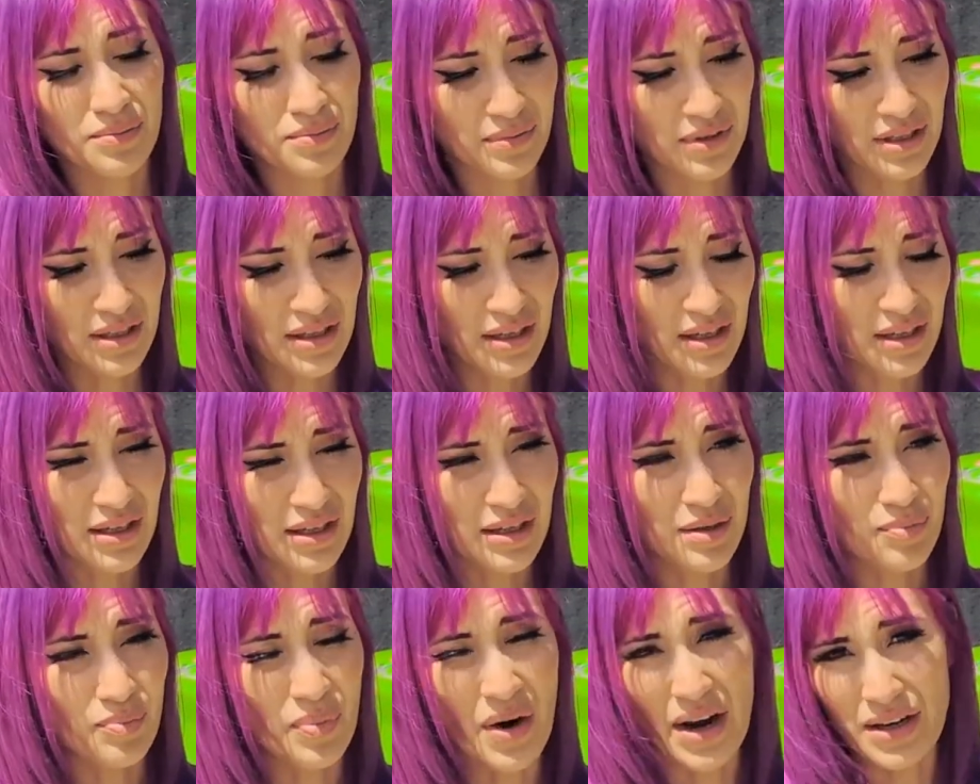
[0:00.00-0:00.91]

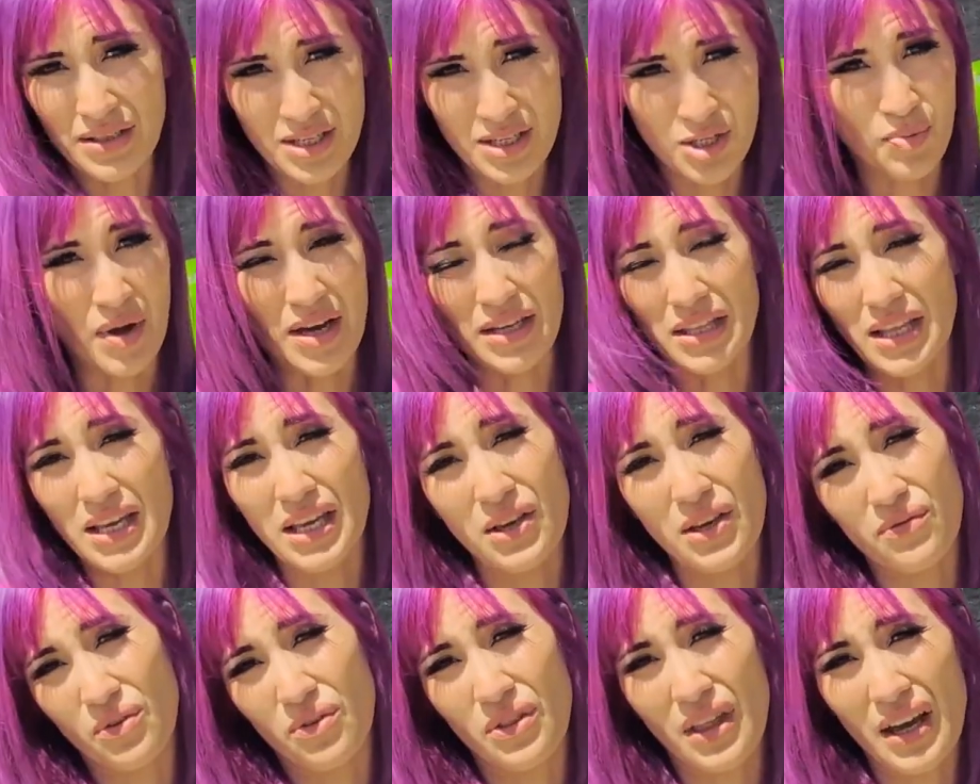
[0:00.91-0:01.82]
the practice bike they
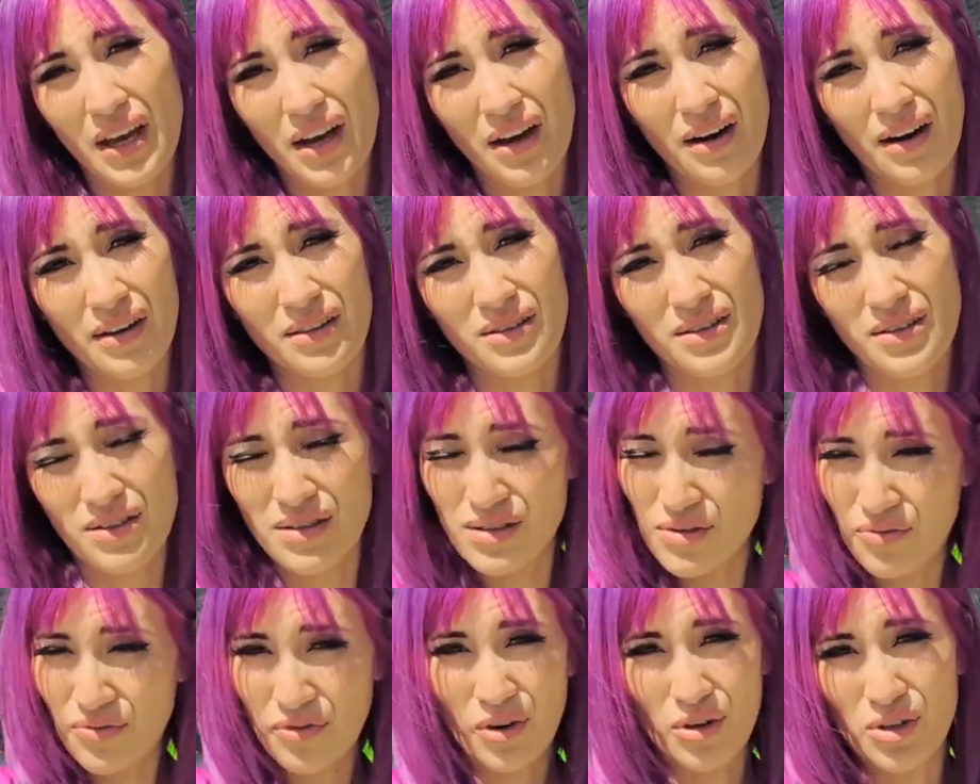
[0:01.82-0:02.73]
give you there, this is
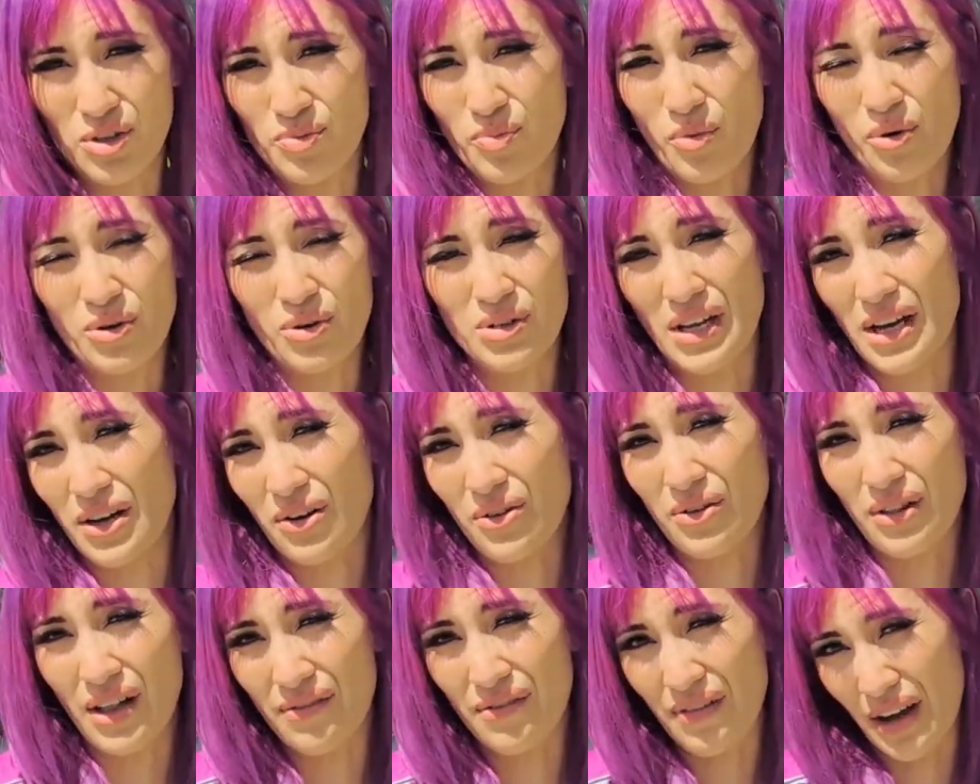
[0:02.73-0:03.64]
the first
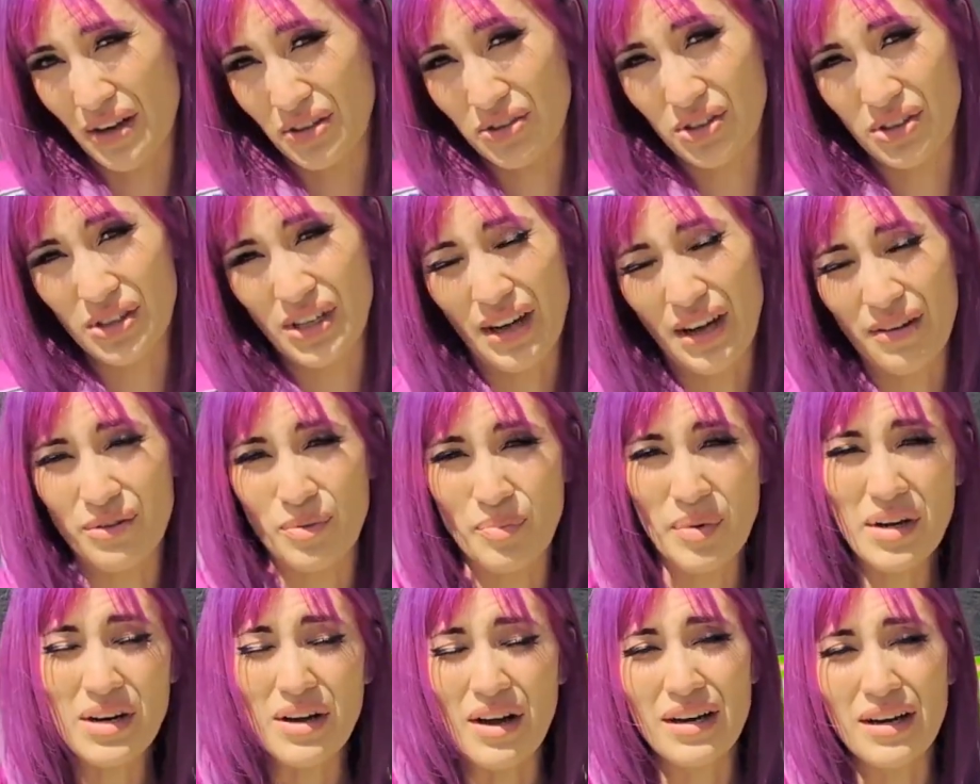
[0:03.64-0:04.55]
motorcycle I've actually ever
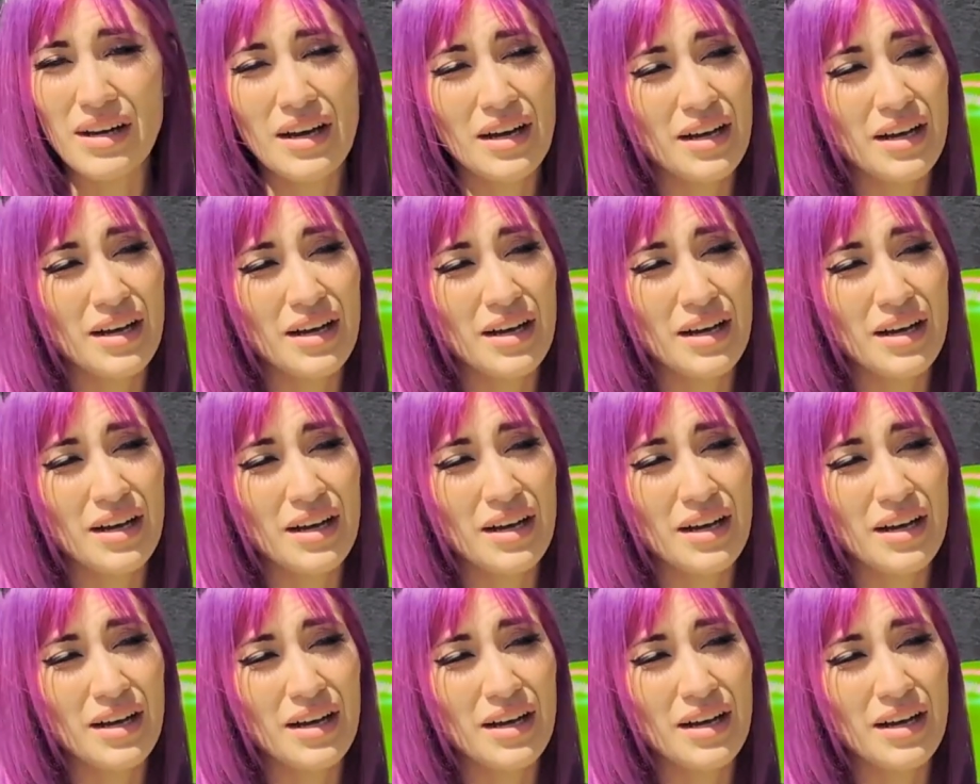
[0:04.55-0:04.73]
been on.